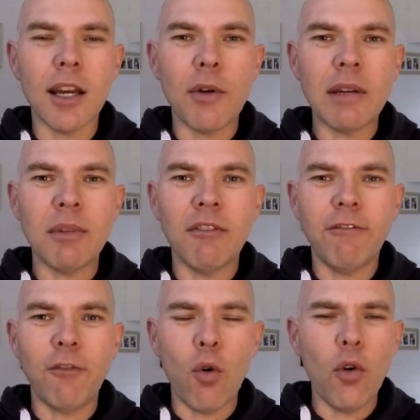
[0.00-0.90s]
going
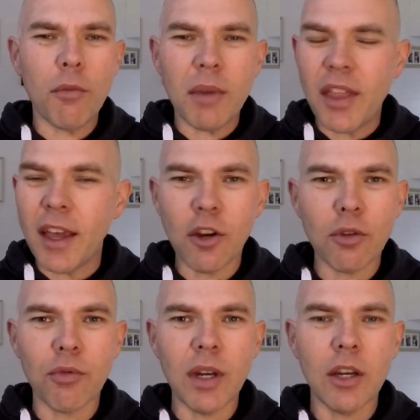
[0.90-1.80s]
before them in their
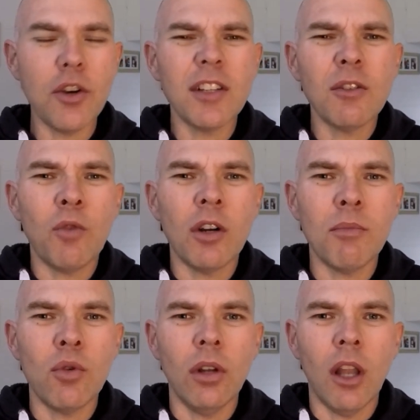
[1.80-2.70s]
career? Who doesn't want
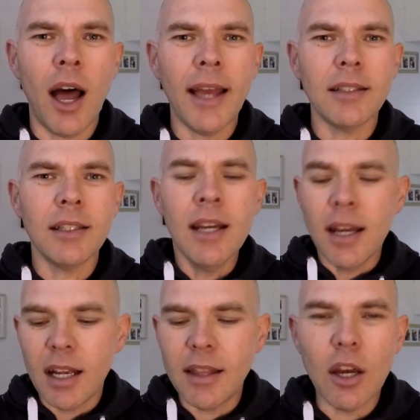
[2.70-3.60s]
more light
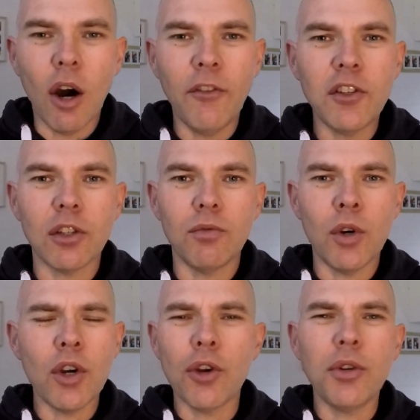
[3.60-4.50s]
in the office at
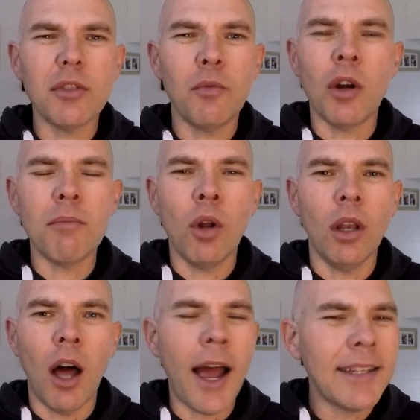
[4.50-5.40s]
work? Who doesn't want more
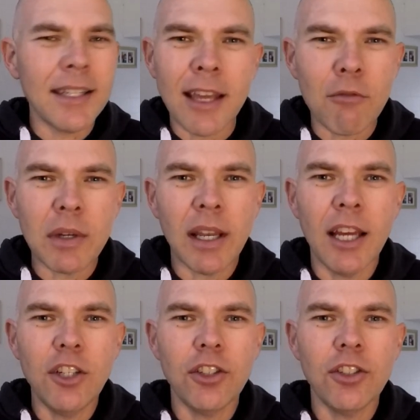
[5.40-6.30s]
light in their
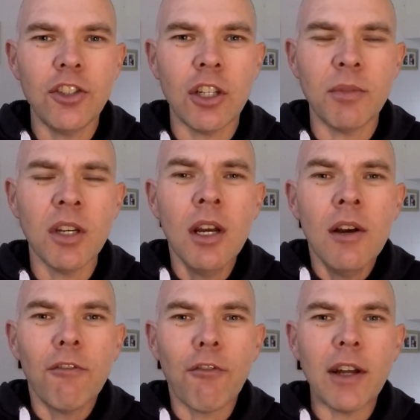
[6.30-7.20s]
relationships?
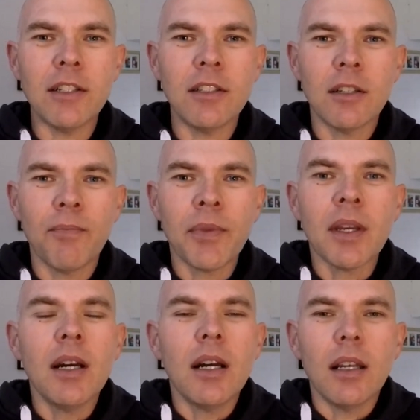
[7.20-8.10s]
Friends,
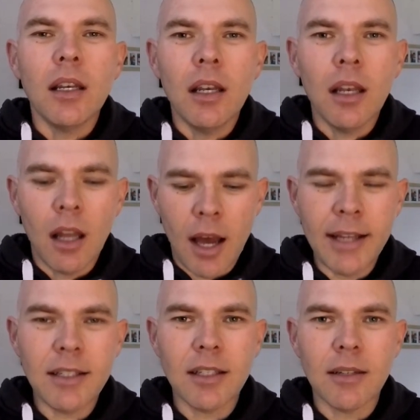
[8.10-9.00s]

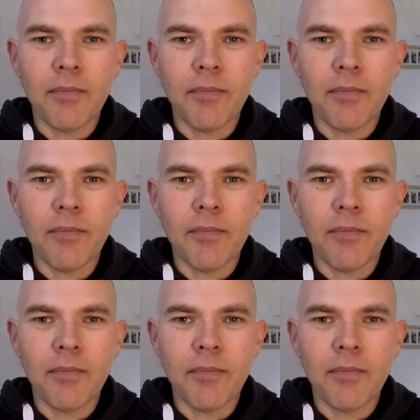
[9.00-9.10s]
light